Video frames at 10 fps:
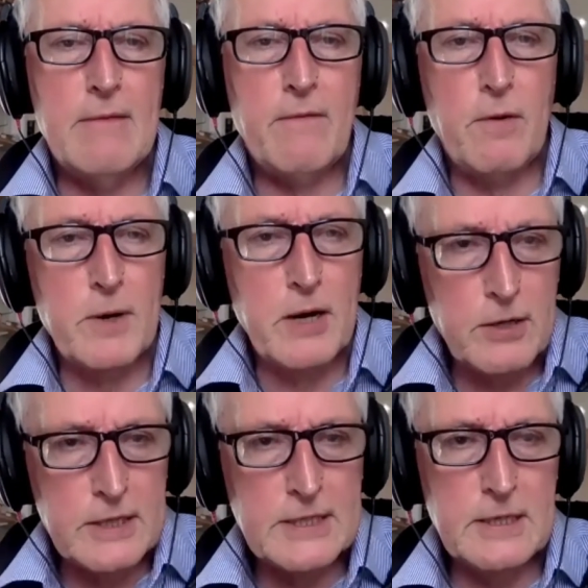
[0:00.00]
from a
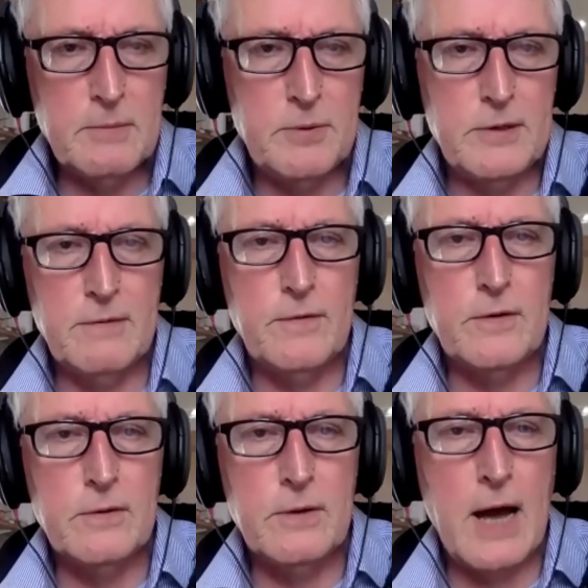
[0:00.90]
Christian point of
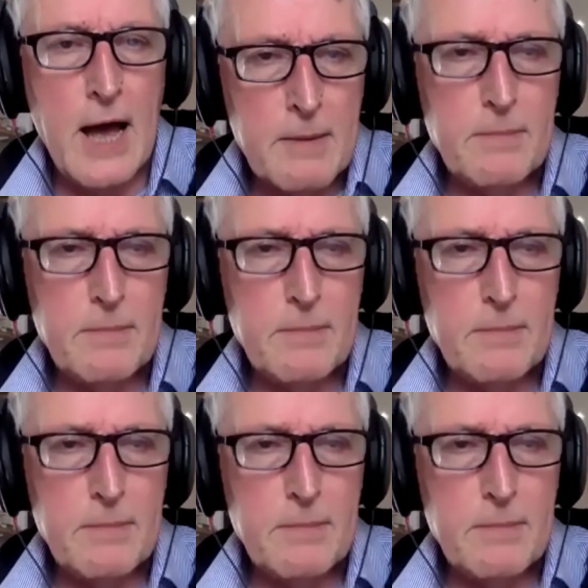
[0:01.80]
view, I